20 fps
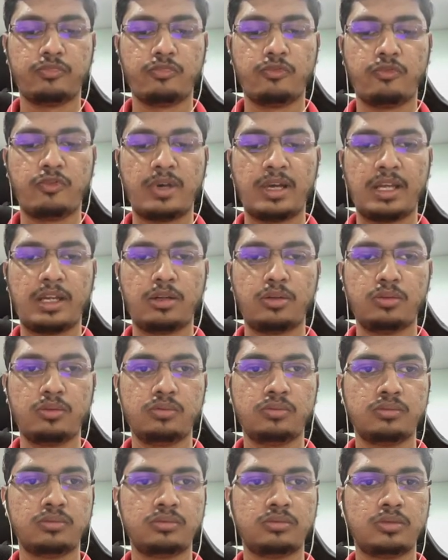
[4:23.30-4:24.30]
value,
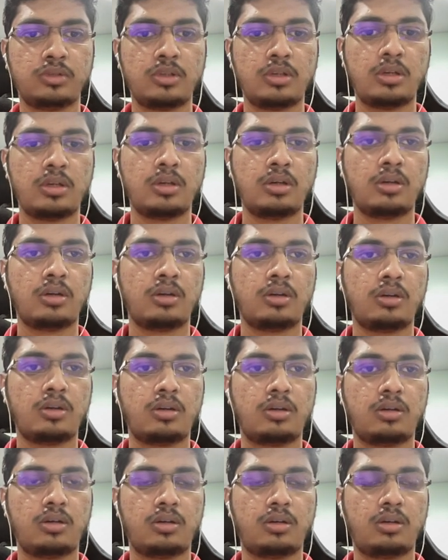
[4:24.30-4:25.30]

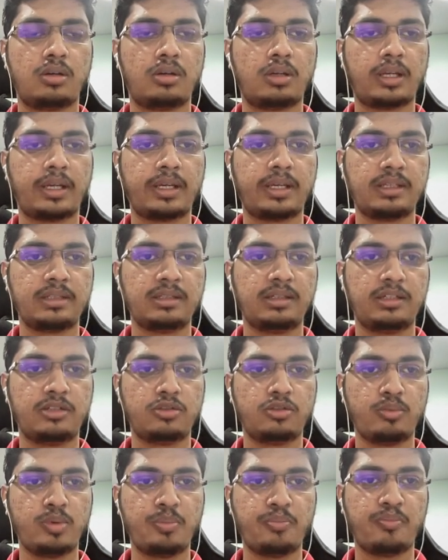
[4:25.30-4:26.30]
or I guess it
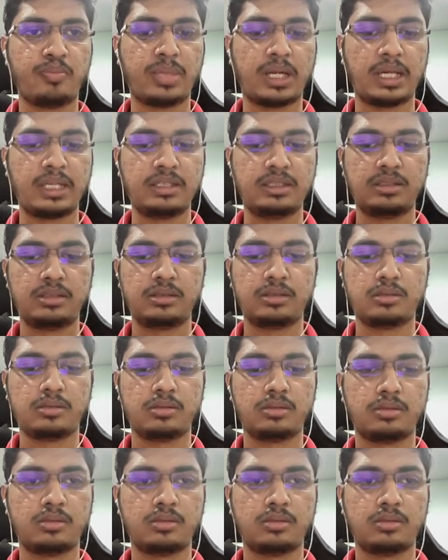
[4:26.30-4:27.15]
should be price